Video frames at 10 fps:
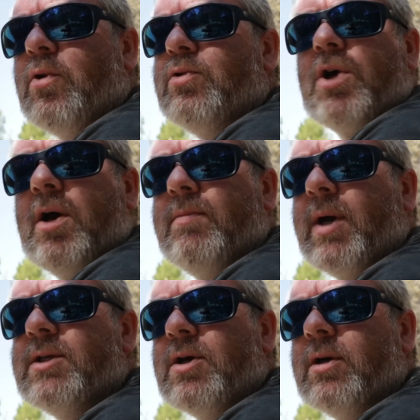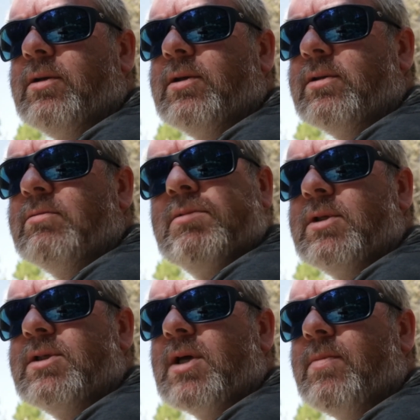go town by town and
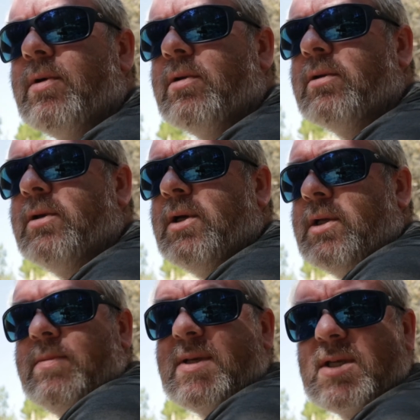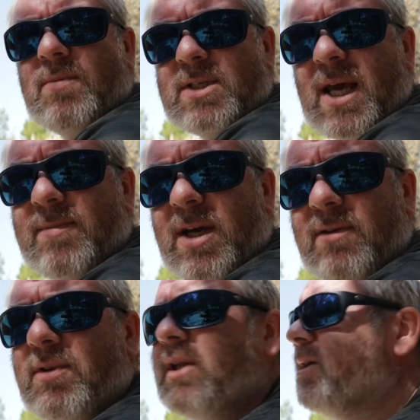stop all. Depends on how much time you
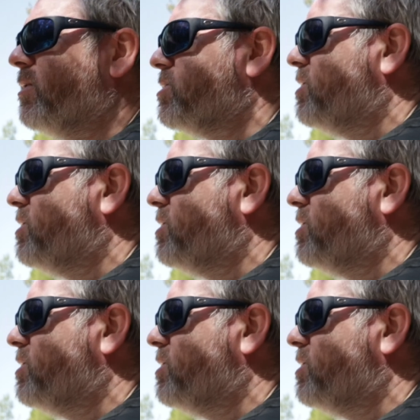have, really.